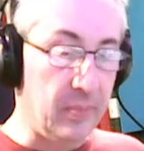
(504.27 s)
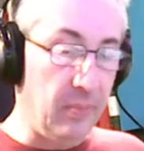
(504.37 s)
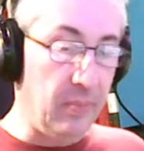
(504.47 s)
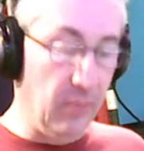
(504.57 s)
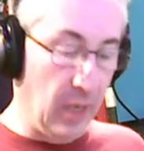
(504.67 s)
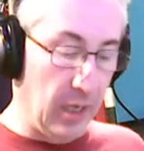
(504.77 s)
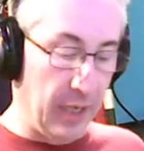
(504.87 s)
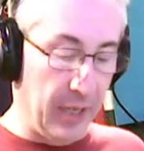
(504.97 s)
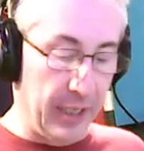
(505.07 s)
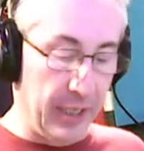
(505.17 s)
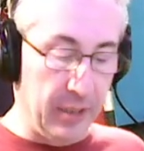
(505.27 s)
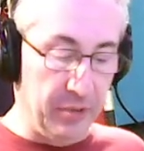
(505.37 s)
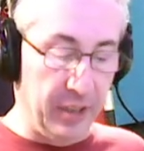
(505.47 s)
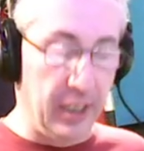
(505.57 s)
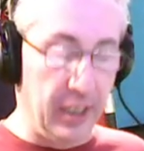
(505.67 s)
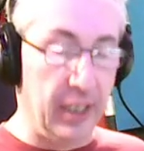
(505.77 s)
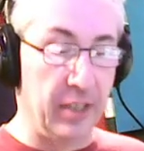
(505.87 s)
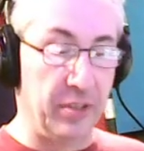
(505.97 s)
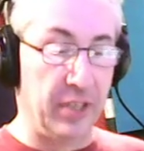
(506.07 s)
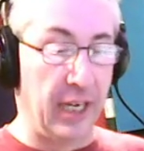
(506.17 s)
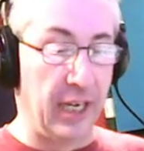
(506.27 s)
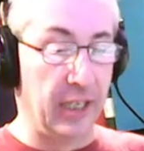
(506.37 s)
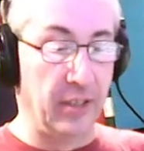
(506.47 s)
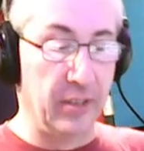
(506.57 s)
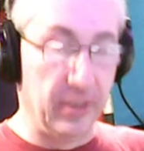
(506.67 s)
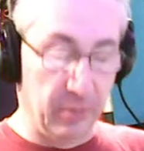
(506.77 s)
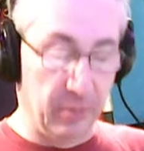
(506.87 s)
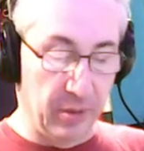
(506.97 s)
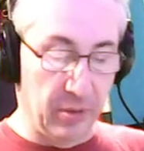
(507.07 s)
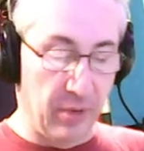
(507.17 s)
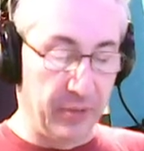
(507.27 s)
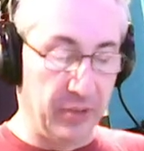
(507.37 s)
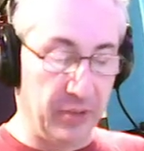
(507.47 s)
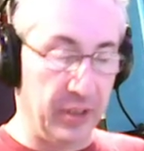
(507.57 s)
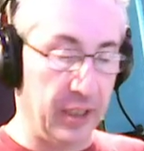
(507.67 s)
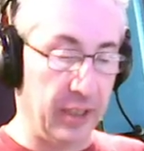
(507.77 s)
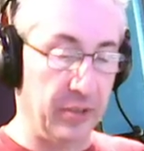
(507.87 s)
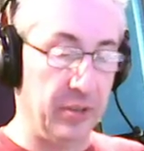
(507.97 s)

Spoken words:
All right, then it goes to E in a second. We don't often see this.